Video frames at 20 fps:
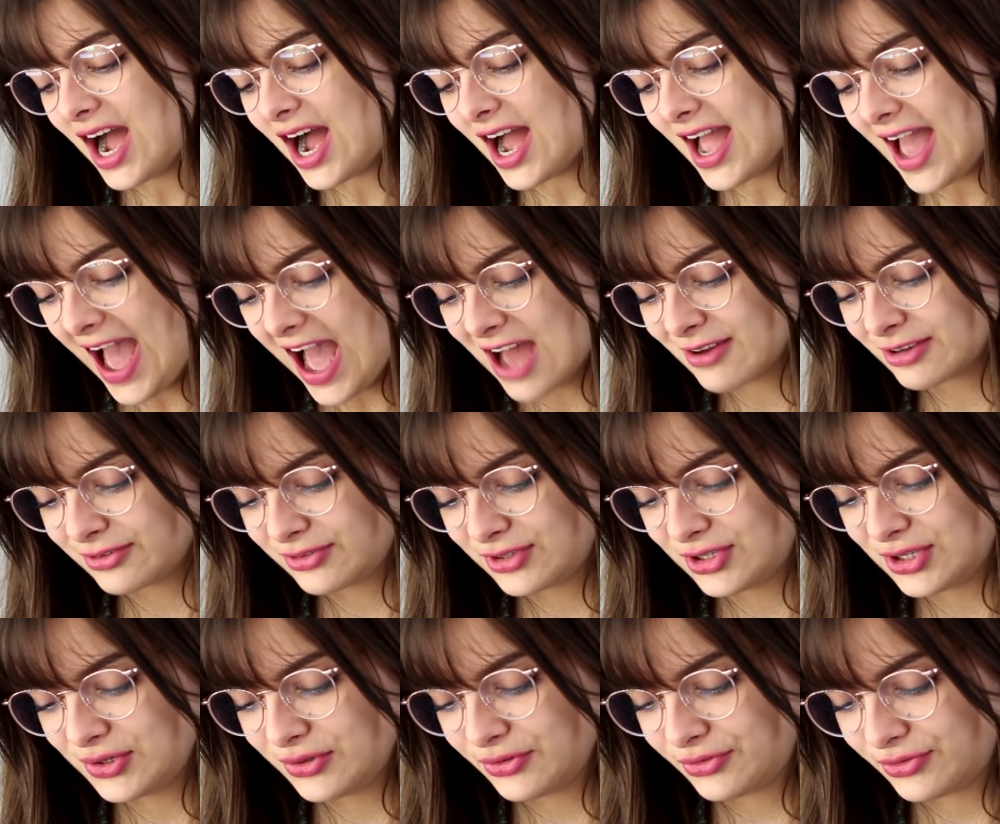I have a
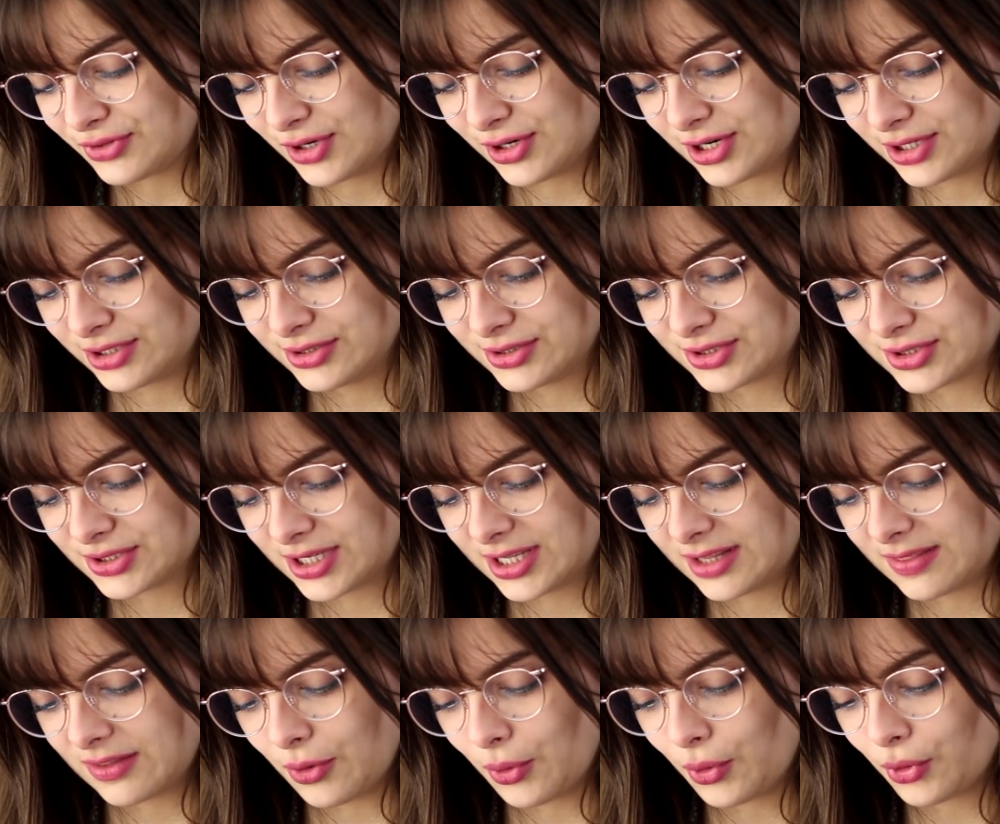few photos
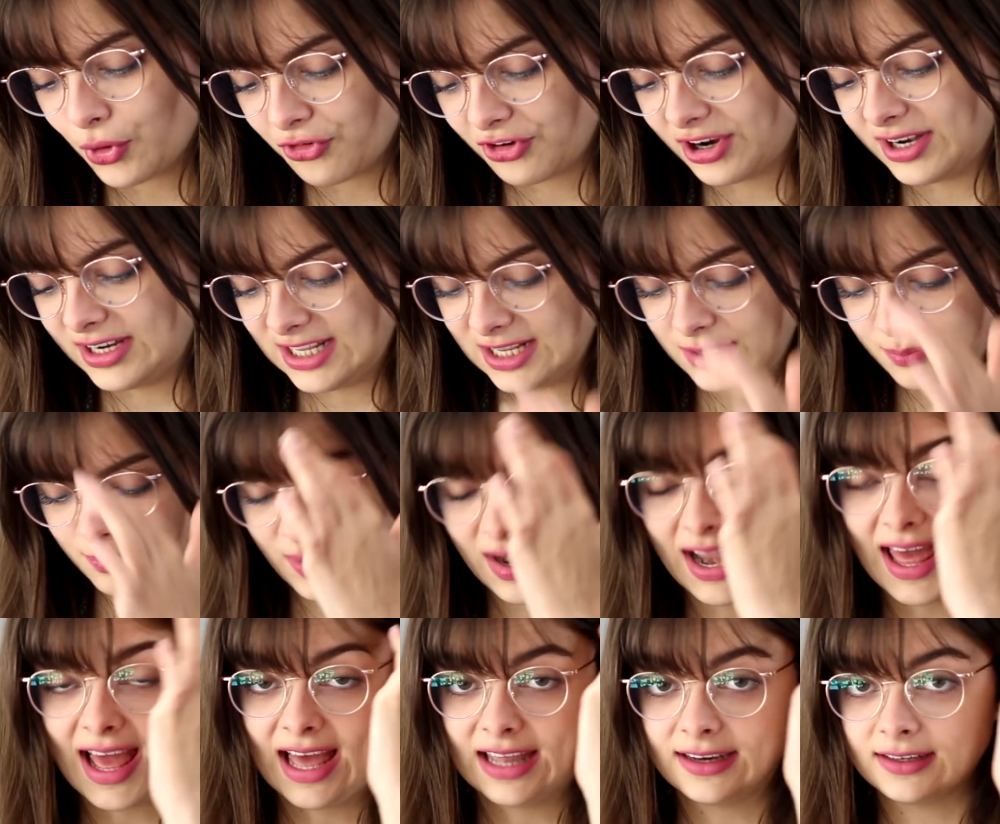already
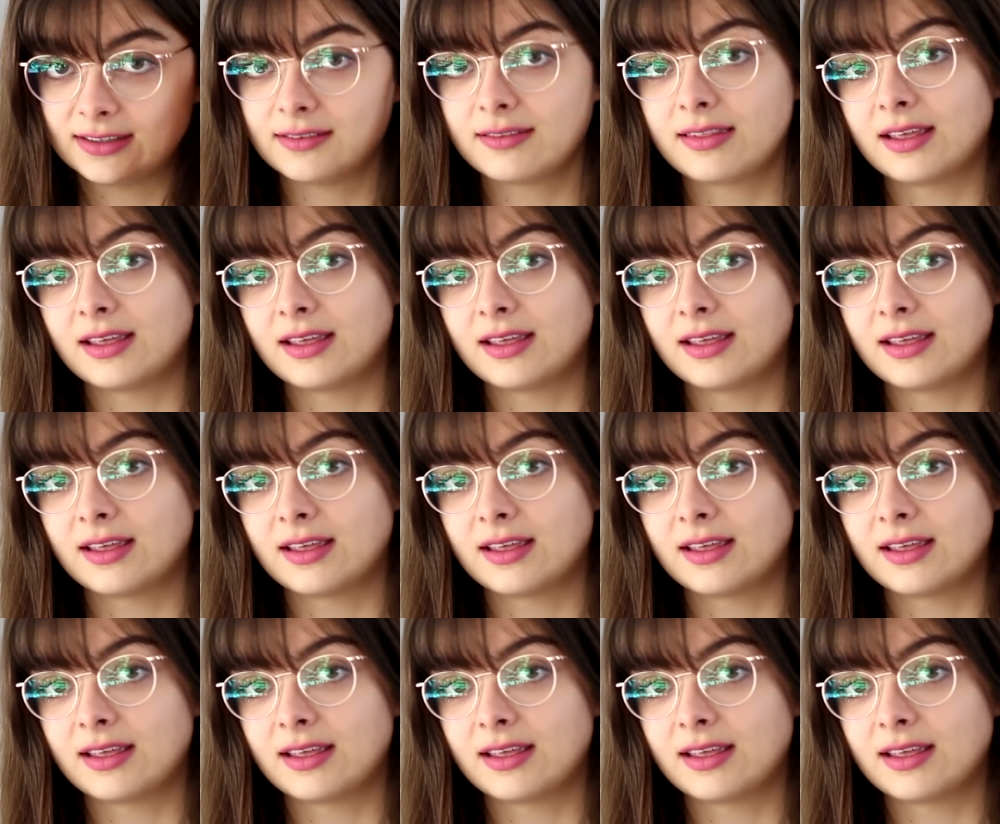planned